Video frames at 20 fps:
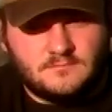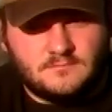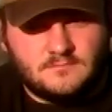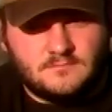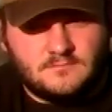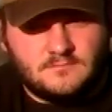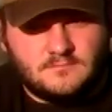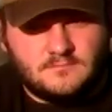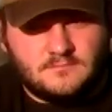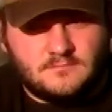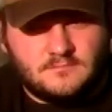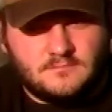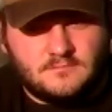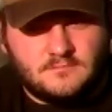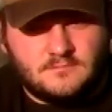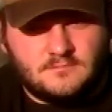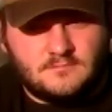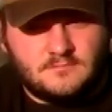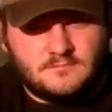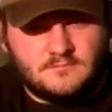
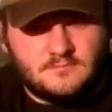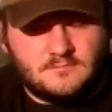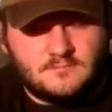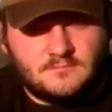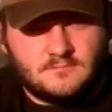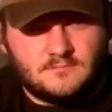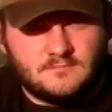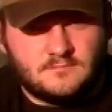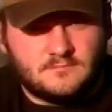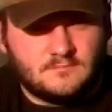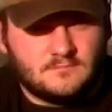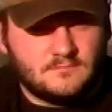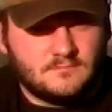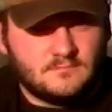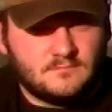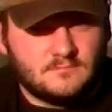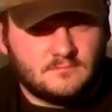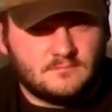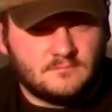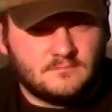
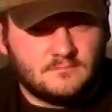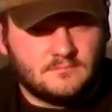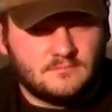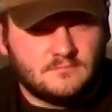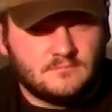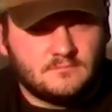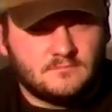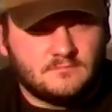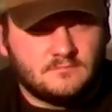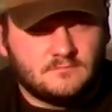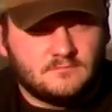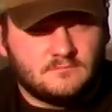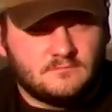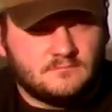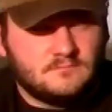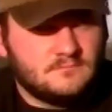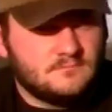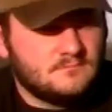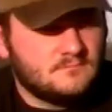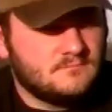
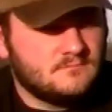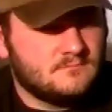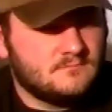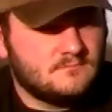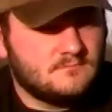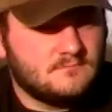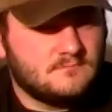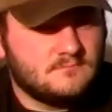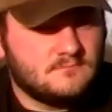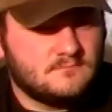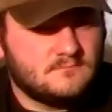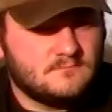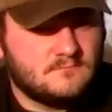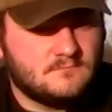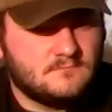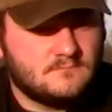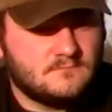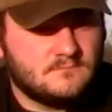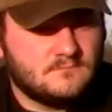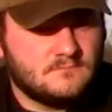
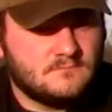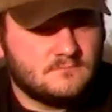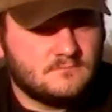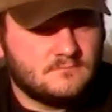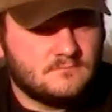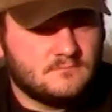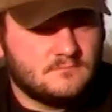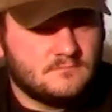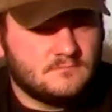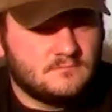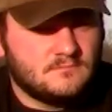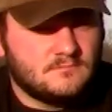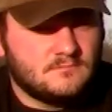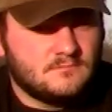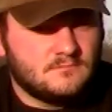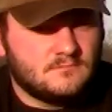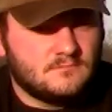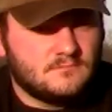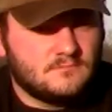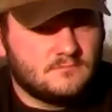
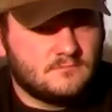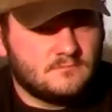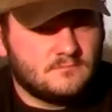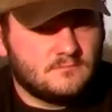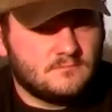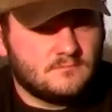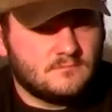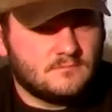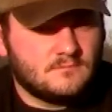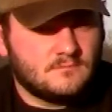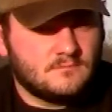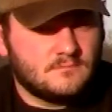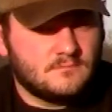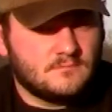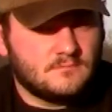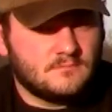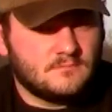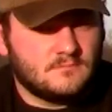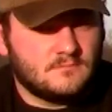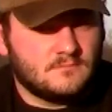
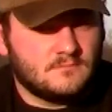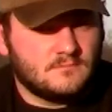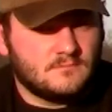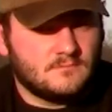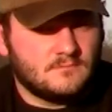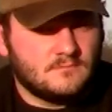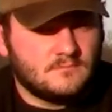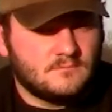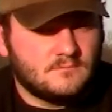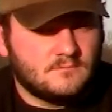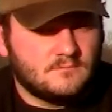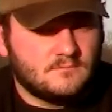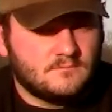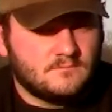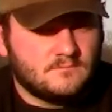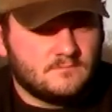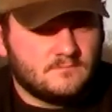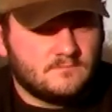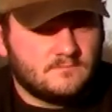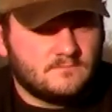
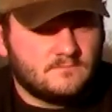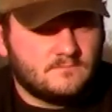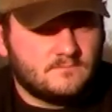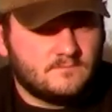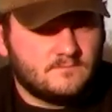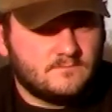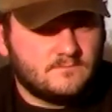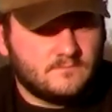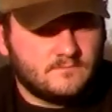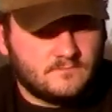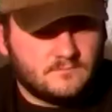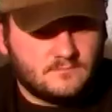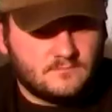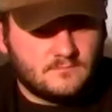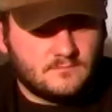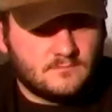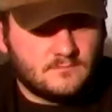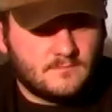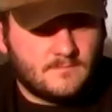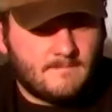No words are spoken by the person on screen.